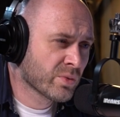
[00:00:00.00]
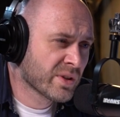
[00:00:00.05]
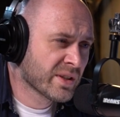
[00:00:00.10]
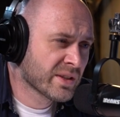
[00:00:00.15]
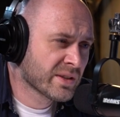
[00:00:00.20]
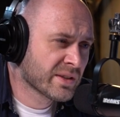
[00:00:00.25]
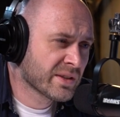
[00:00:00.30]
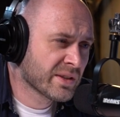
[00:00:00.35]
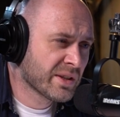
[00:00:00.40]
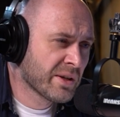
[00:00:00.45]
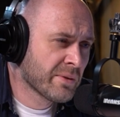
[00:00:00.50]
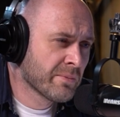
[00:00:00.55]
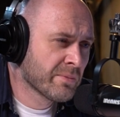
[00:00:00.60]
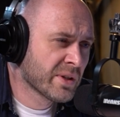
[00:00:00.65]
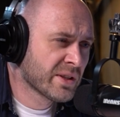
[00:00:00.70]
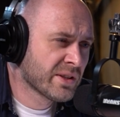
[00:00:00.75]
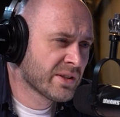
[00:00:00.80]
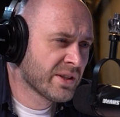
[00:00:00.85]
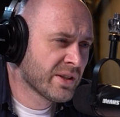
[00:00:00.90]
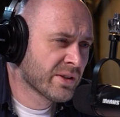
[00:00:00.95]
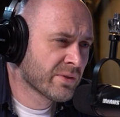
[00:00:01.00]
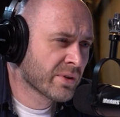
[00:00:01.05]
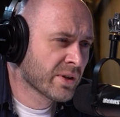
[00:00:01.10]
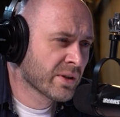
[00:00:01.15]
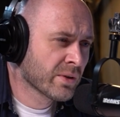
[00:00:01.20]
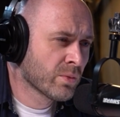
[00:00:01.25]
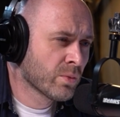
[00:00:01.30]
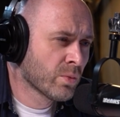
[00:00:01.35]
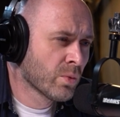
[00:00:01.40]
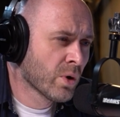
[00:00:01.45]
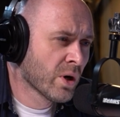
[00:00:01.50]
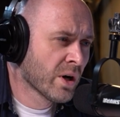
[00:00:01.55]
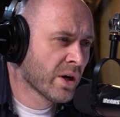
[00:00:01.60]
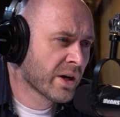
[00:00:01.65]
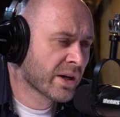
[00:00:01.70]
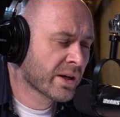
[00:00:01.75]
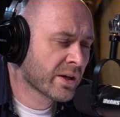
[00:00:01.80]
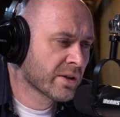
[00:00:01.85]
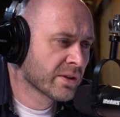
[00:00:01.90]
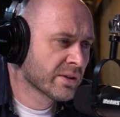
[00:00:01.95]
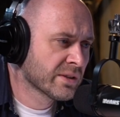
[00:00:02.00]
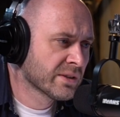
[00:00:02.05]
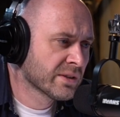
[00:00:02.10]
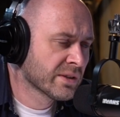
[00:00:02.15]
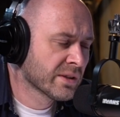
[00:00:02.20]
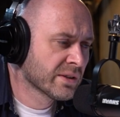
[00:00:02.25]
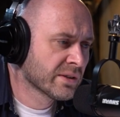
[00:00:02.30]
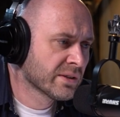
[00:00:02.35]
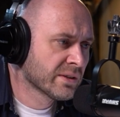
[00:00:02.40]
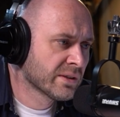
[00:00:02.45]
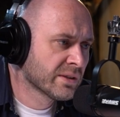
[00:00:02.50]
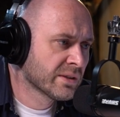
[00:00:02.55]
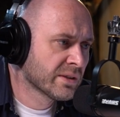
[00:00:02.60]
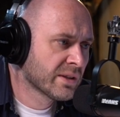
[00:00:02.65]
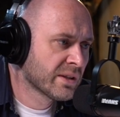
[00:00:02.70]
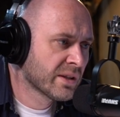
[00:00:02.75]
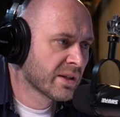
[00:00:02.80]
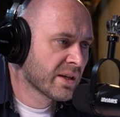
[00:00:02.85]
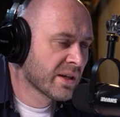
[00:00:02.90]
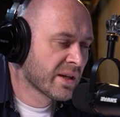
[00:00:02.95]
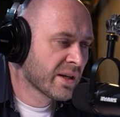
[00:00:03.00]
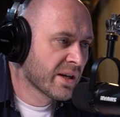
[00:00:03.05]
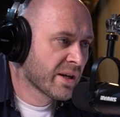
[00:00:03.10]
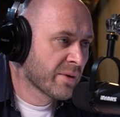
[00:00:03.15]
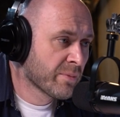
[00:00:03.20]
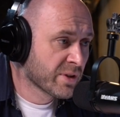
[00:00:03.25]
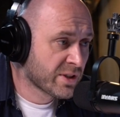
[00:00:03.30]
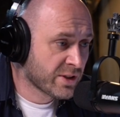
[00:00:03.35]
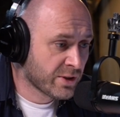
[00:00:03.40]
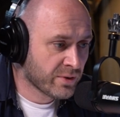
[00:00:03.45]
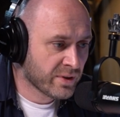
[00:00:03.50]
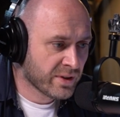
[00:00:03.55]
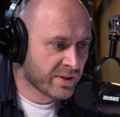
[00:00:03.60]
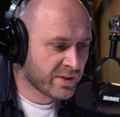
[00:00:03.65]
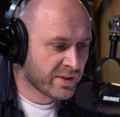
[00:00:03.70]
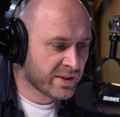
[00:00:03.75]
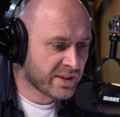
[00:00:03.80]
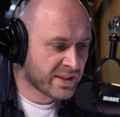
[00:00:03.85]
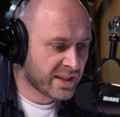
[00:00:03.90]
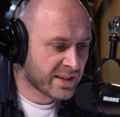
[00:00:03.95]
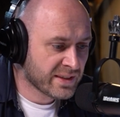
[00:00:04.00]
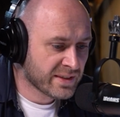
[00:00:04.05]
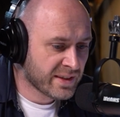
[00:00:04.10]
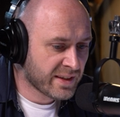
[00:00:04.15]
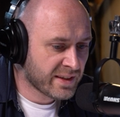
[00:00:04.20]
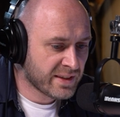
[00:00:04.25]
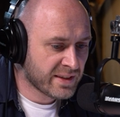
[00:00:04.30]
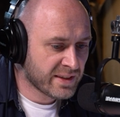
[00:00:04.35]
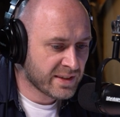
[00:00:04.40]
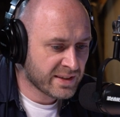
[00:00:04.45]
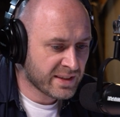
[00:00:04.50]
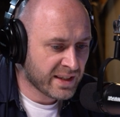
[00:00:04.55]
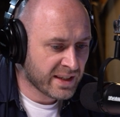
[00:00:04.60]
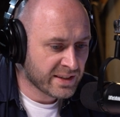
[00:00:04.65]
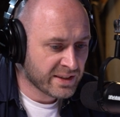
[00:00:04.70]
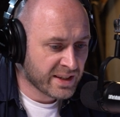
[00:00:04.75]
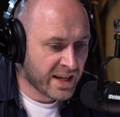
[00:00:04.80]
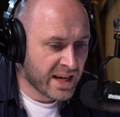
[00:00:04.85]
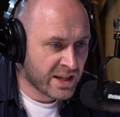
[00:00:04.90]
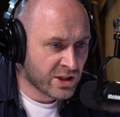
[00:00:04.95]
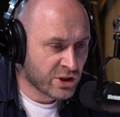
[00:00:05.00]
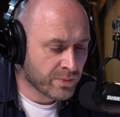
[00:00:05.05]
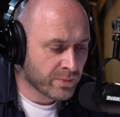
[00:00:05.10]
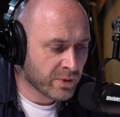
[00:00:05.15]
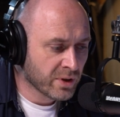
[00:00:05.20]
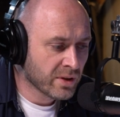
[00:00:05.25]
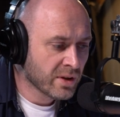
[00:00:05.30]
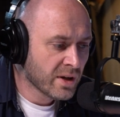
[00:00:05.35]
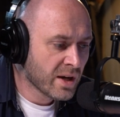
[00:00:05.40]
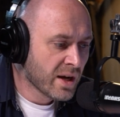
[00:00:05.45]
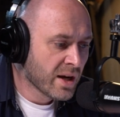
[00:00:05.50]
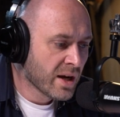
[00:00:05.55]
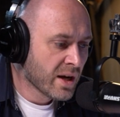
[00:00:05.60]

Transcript: this immaterial work on immaterial in the sense that it is not tangible